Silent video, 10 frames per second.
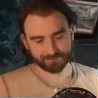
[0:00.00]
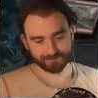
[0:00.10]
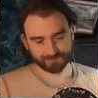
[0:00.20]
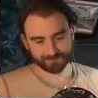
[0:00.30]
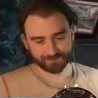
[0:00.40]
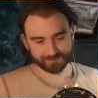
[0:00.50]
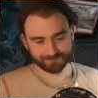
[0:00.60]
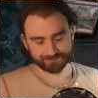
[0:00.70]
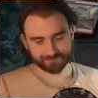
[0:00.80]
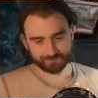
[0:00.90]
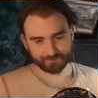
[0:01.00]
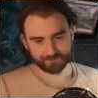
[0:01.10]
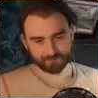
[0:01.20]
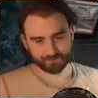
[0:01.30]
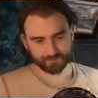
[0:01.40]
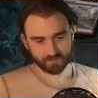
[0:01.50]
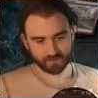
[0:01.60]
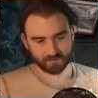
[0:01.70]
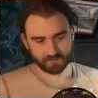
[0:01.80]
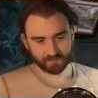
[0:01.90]

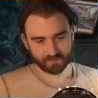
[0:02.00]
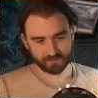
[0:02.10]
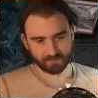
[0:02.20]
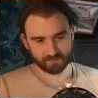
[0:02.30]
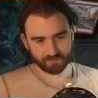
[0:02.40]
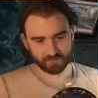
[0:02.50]
[no speech]